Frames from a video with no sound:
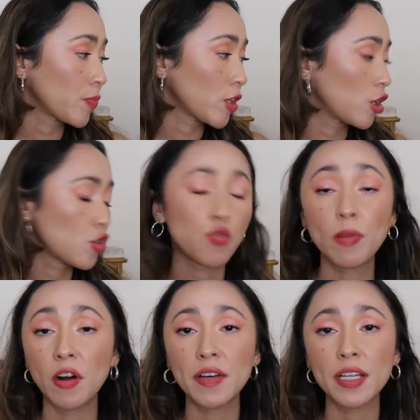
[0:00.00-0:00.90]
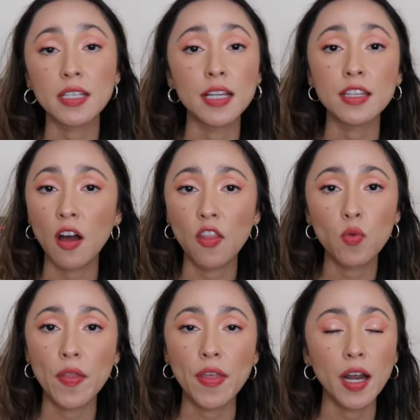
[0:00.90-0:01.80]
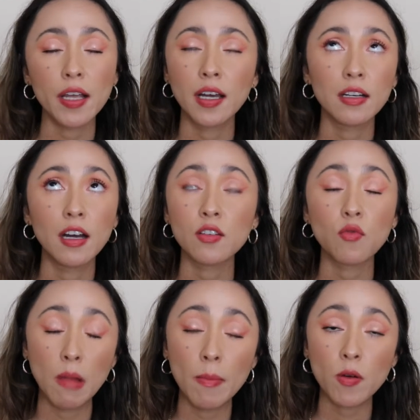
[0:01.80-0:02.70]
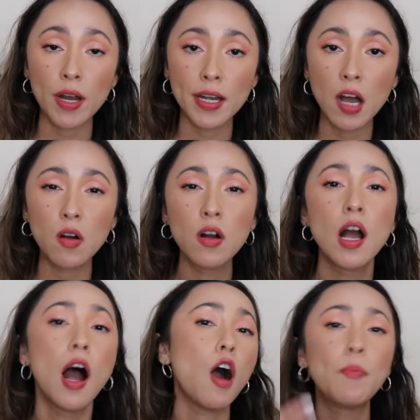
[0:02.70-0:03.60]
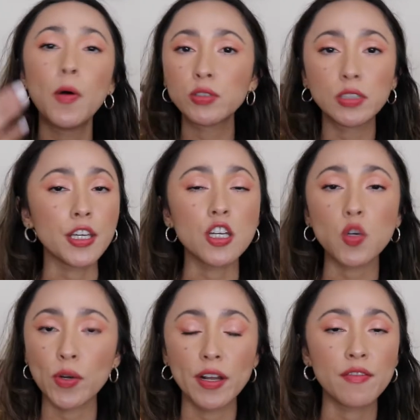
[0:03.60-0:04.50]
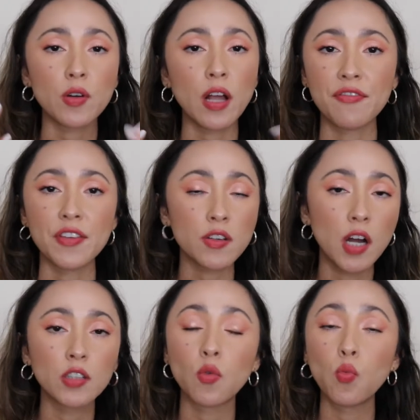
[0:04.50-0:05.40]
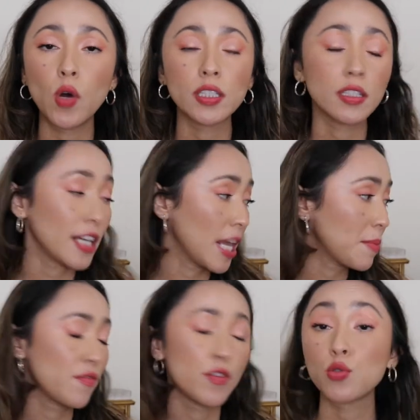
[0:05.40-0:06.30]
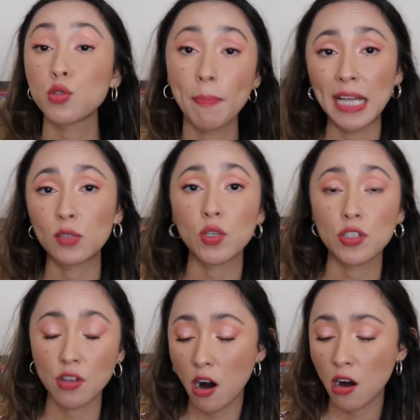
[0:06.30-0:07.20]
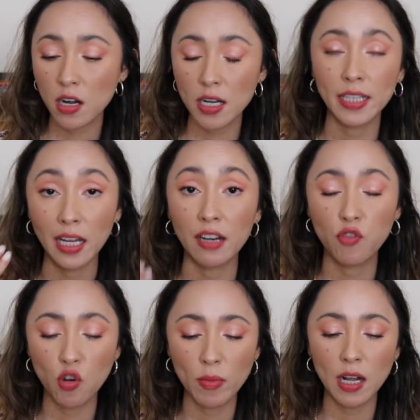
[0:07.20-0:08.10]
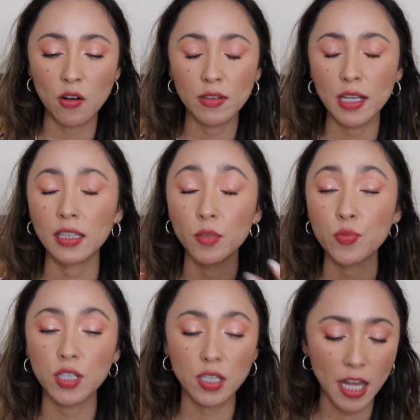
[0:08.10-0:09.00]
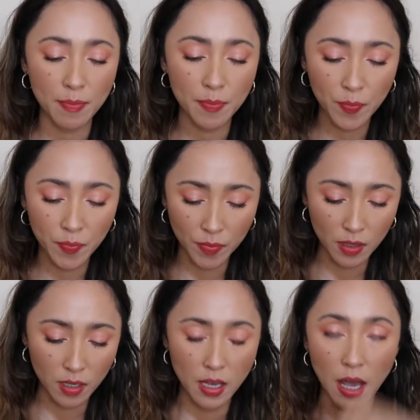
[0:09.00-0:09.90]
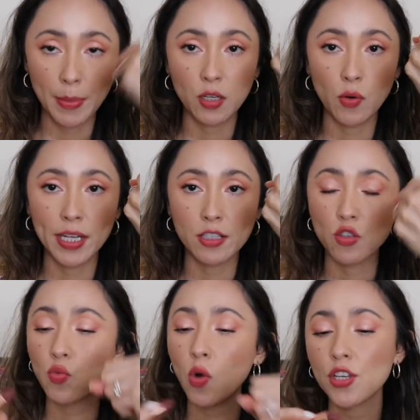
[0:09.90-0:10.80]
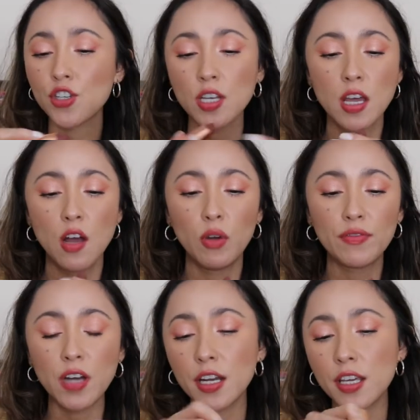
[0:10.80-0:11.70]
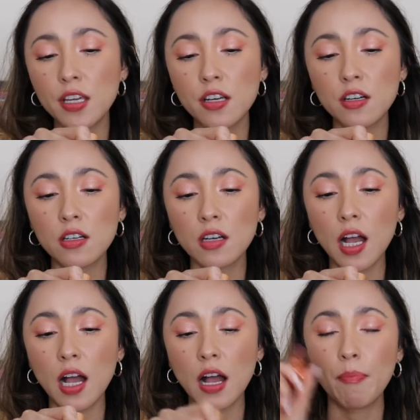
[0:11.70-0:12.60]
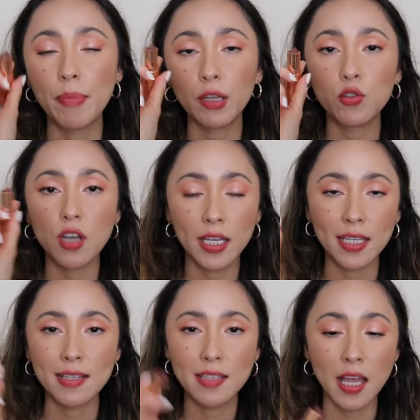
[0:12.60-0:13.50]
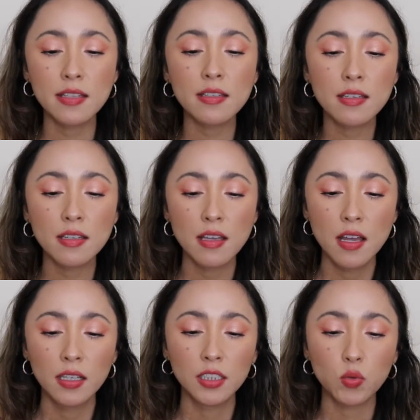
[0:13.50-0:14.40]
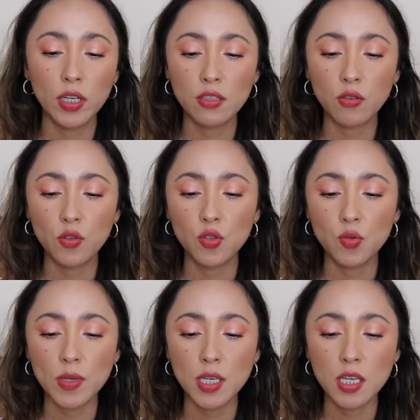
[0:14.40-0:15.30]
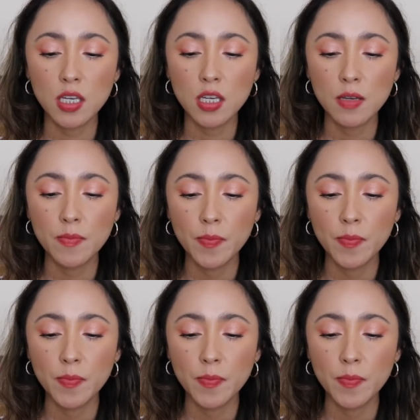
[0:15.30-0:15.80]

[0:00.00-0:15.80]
her True Velvets, and the other one that I cannot remember right now. I'll post it here whenever I figure out what the name of those matte ones are, like that formula or that lipstick name. I'm going to go ahead and swatch. We've got here uh, Pillow Talk Intense. This one is going to be